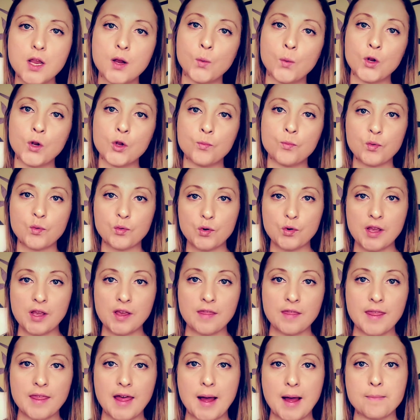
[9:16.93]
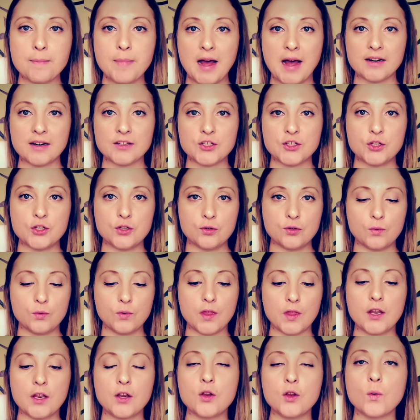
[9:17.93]
And when you bring that back to
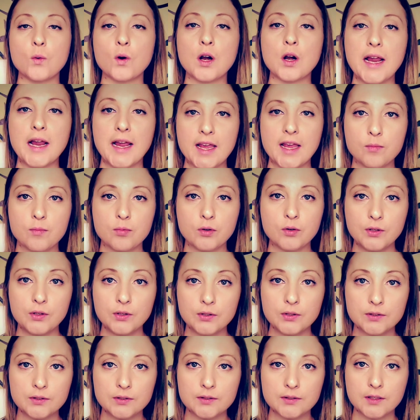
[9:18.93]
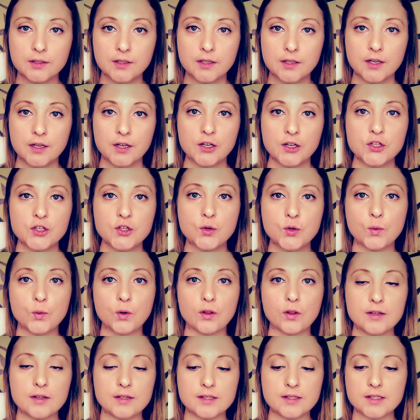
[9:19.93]
you, then you are able to
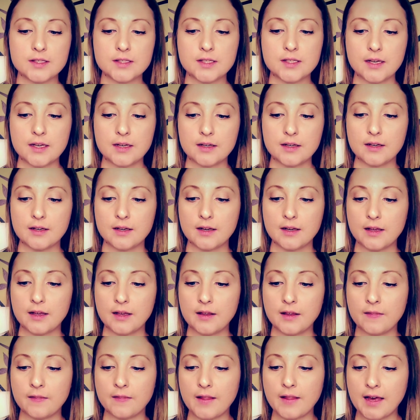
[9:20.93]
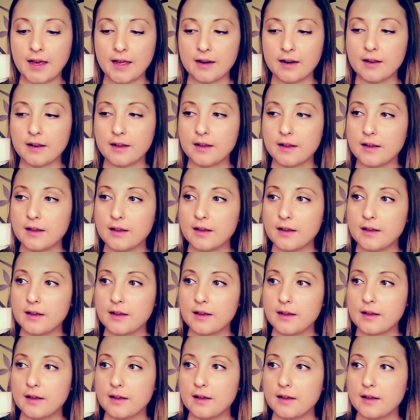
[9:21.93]
really sit in that
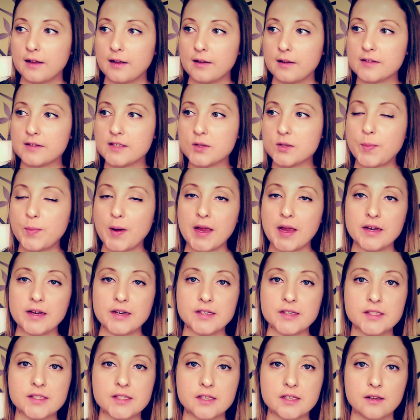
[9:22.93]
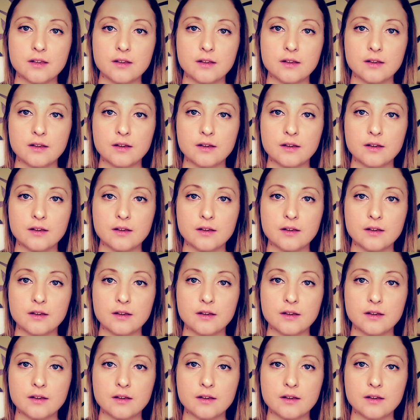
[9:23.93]
space